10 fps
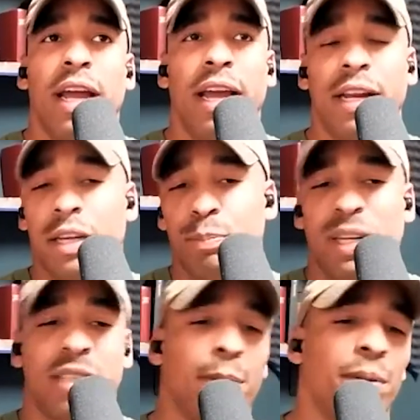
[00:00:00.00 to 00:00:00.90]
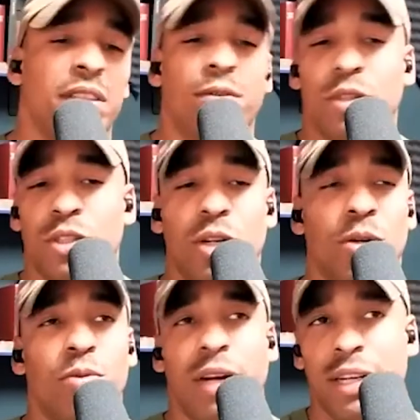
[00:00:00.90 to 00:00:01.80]
and it picks up a different
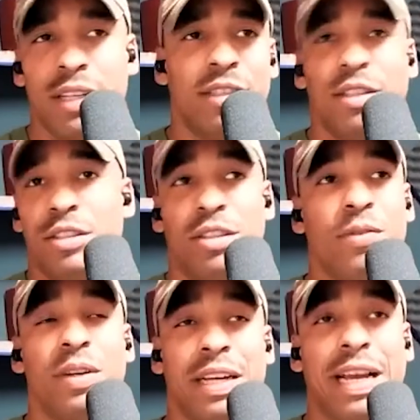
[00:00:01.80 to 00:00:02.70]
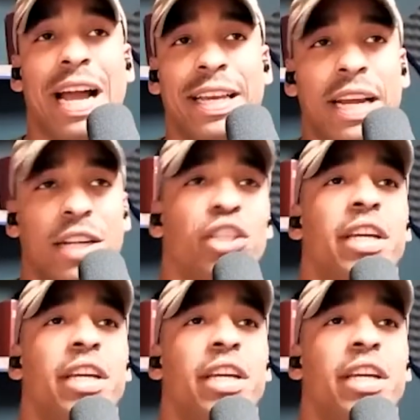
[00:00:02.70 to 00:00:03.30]
tone, right? It's different. Like I can actually